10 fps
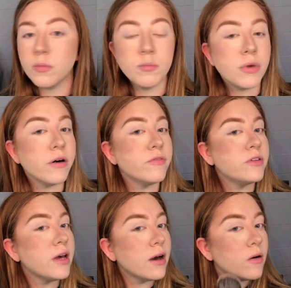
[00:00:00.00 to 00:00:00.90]
buffed
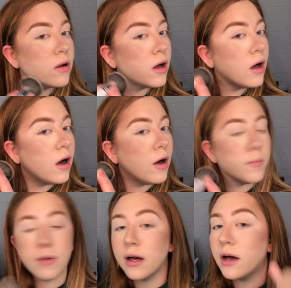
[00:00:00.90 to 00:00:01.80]
out,
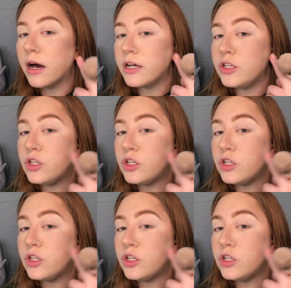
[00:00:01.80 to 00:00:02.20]
I